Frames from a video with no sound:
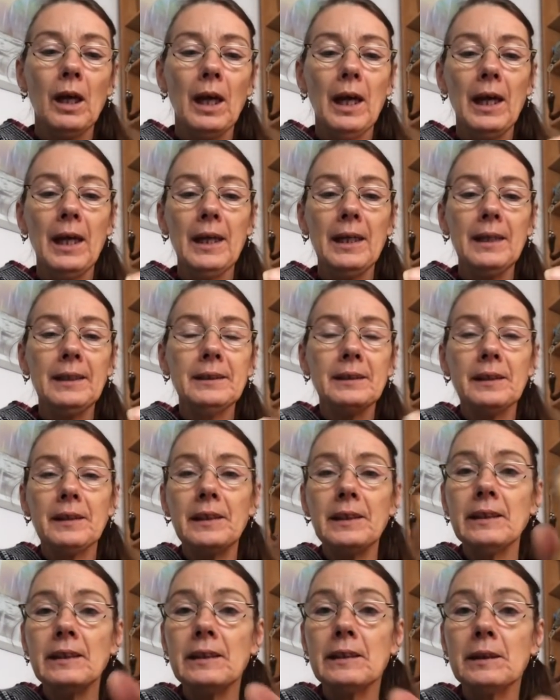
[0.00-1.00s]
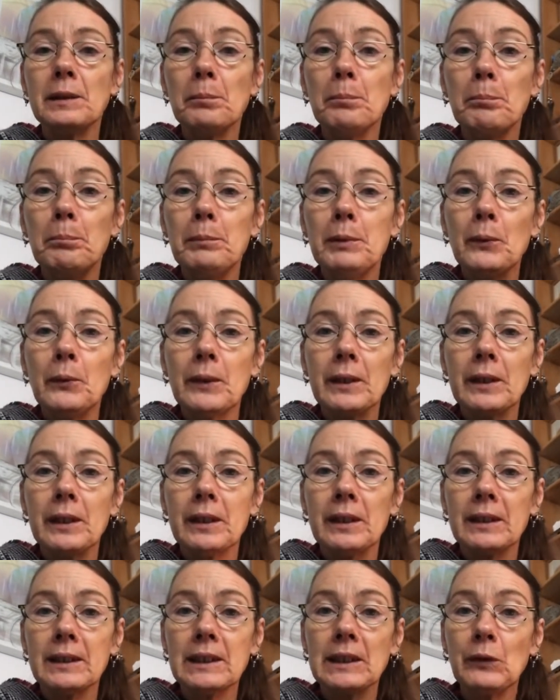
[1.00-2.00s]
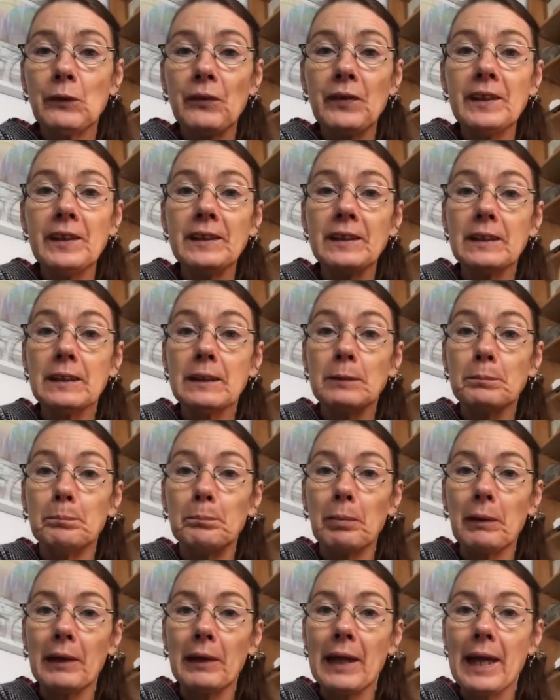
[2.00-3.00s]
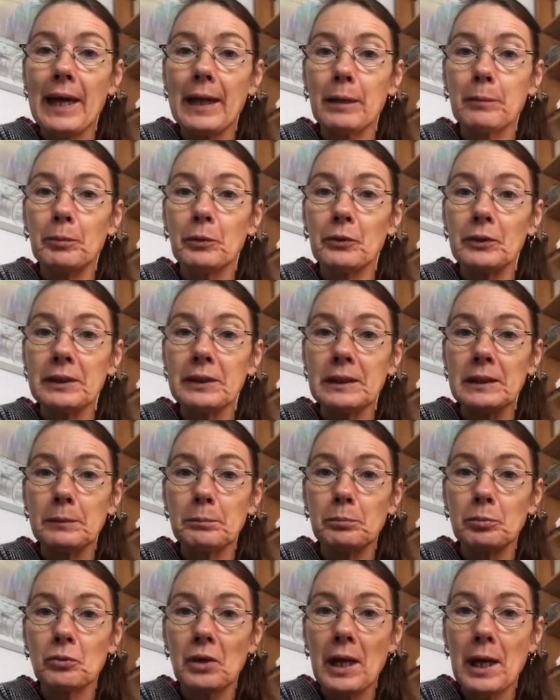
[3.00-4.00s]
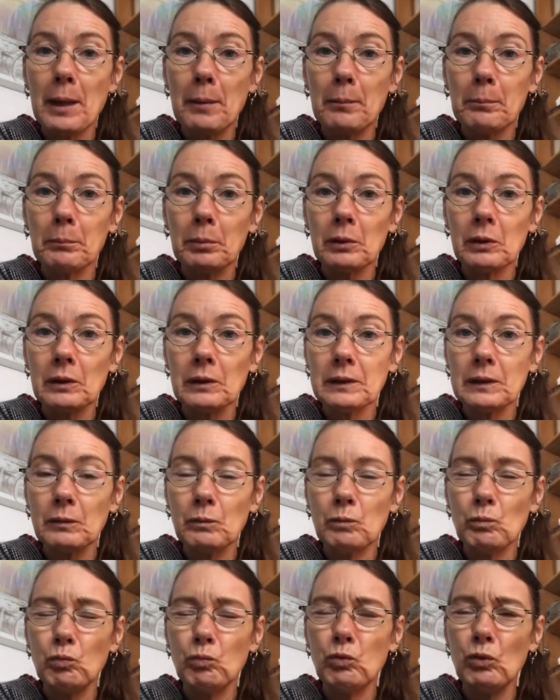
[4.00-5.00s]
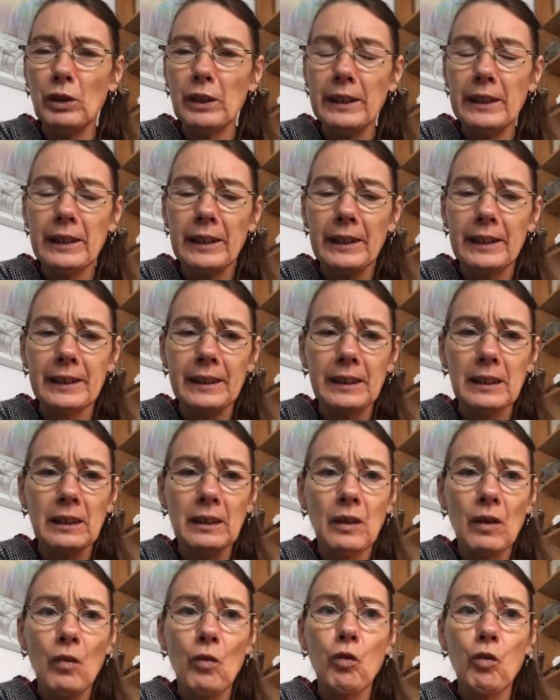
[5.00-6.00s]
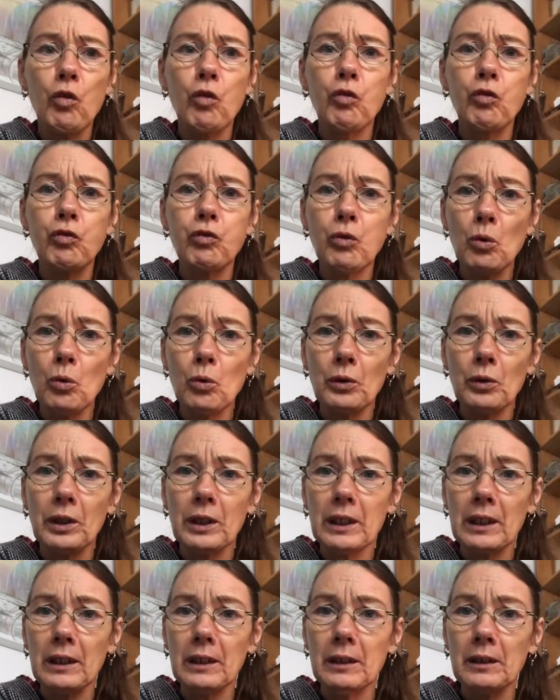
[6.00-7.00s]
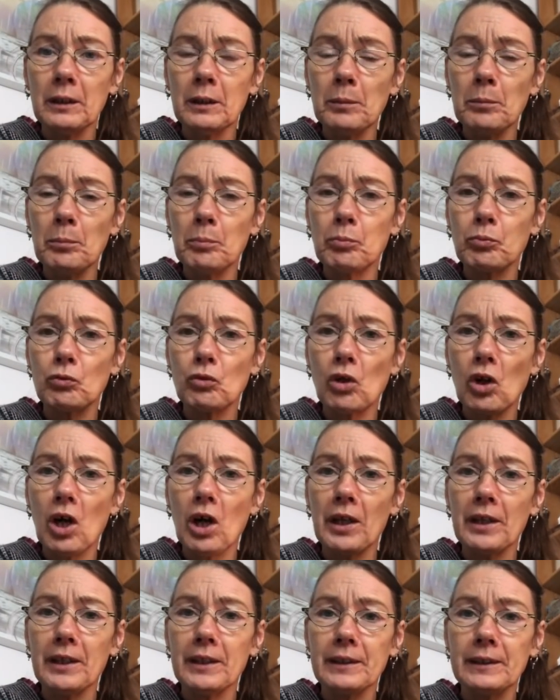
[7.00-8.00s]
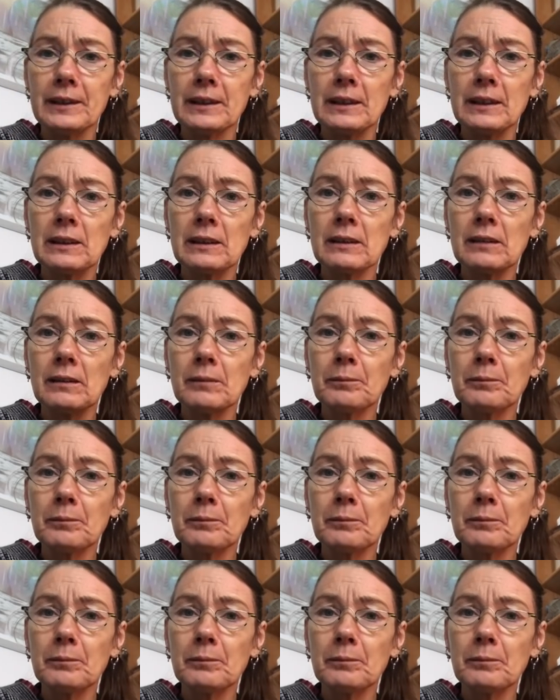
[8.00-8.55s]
and this is the muin. So this is blackberries, brambles, really thorny briars.